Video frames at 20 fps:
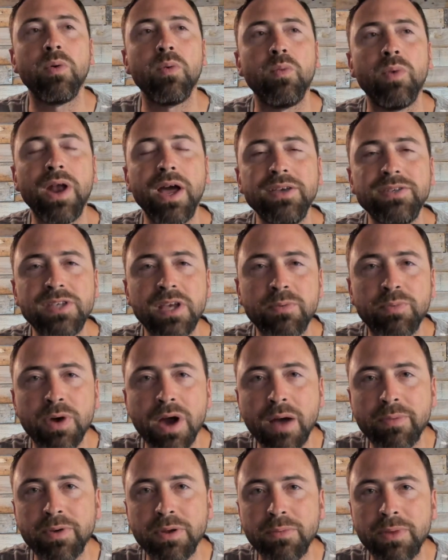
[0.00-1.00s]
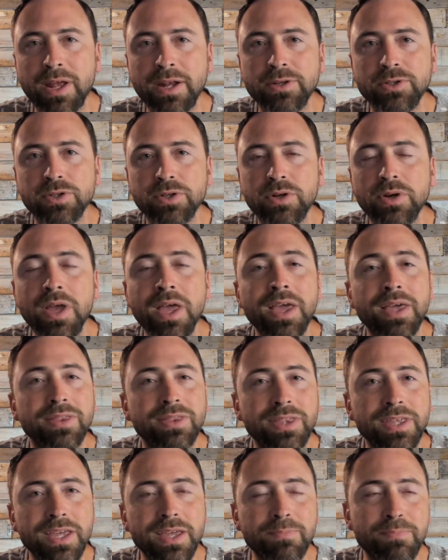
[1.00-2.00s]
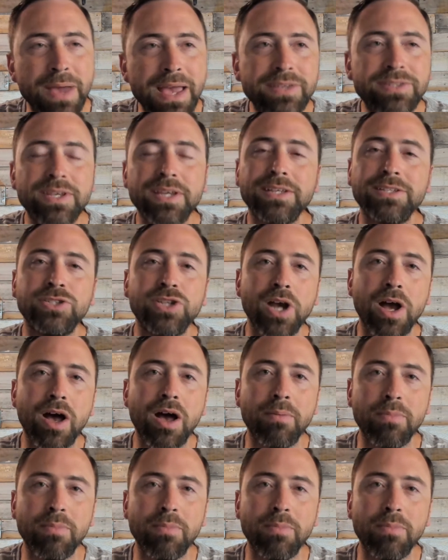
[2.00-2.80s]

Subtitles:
When I say property manager, the basic job